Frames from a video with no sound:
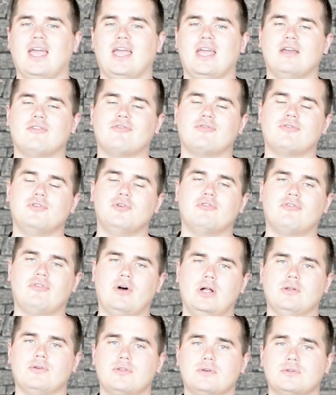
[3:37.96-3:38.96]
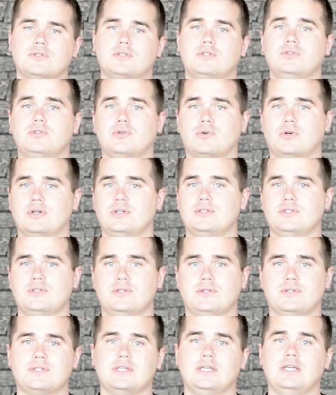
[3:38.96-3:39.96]
If you follow those tutorials,
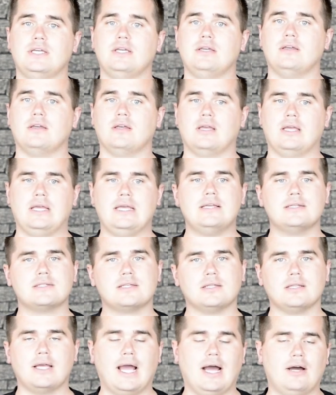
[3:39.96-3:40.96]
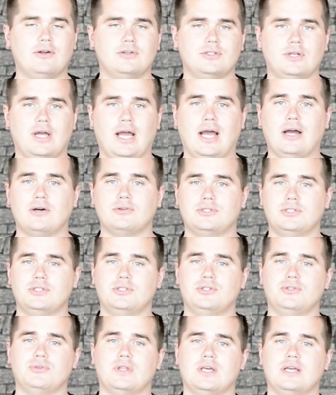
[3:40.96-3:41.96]
you'll see easily how to
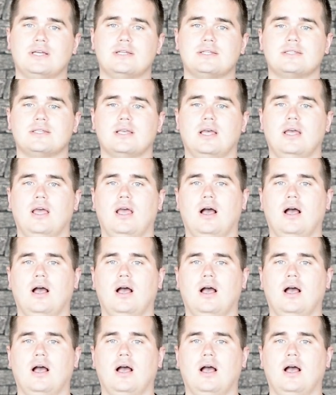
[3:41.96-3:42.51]
do this